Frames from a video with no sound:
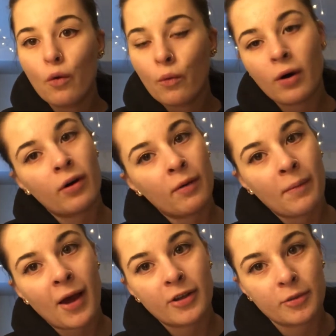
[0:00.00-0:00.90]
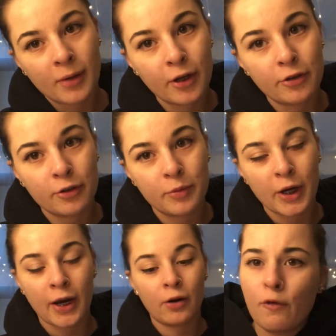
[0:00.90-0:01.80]
Welcome back to my YouTube
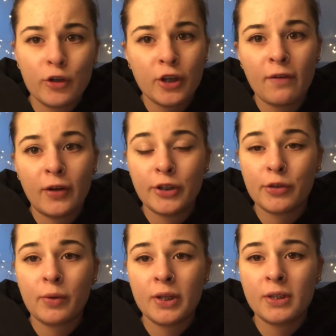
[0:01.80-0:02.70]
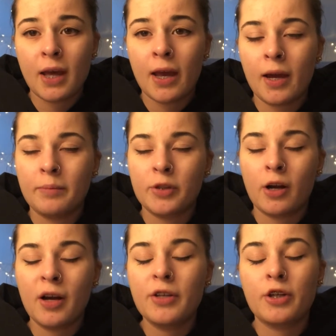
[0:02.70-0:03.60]
channel. First off, I just want to say I'm
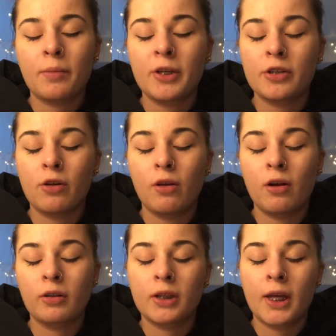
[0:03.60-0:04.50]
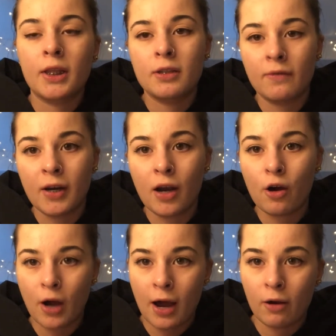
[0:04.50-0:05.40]
sorry it took me so long to get this
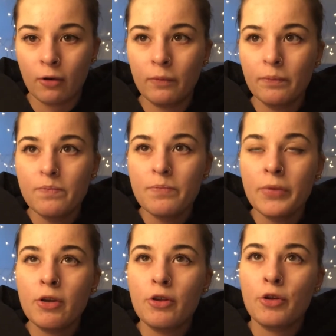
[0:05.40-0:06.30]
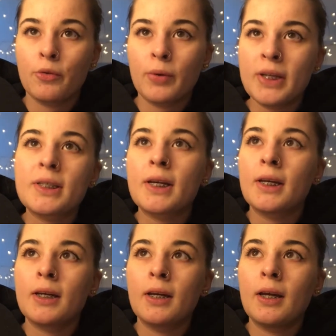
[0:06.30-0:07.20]
video out. The
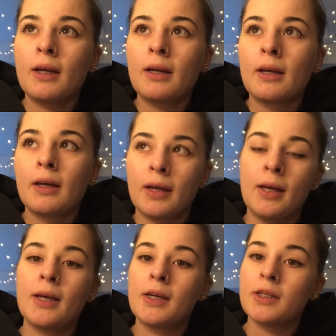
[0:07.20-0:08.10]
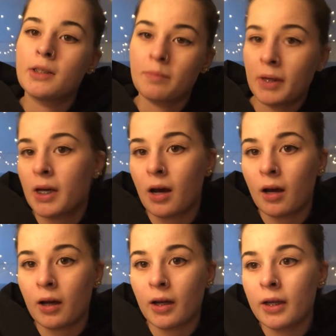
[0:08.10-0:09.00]
reason is
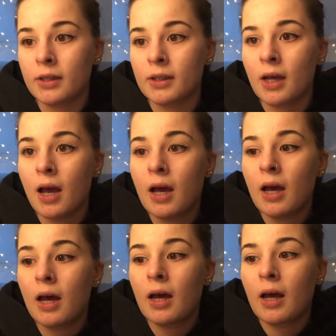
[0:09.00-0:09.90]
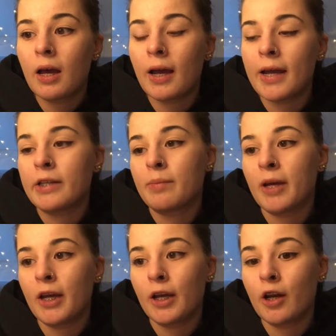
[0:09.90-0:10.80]
because it's
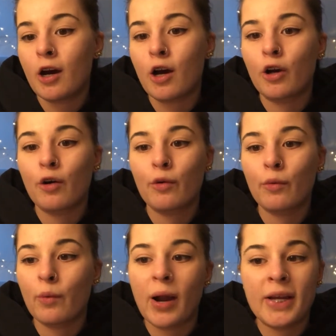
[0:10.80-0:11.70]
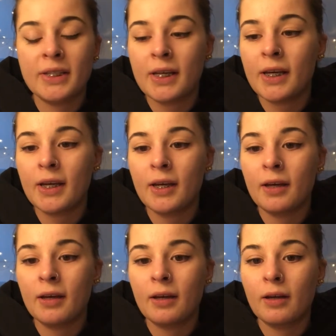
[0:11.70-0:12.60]
been a crazy
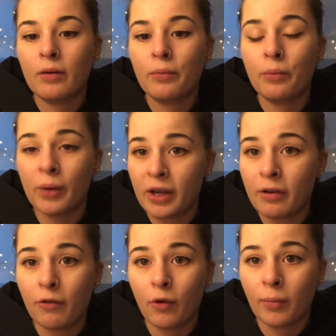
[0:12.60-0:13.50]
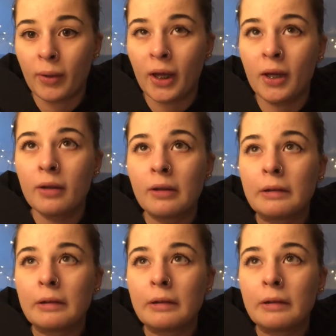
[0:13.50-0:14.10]
week for me,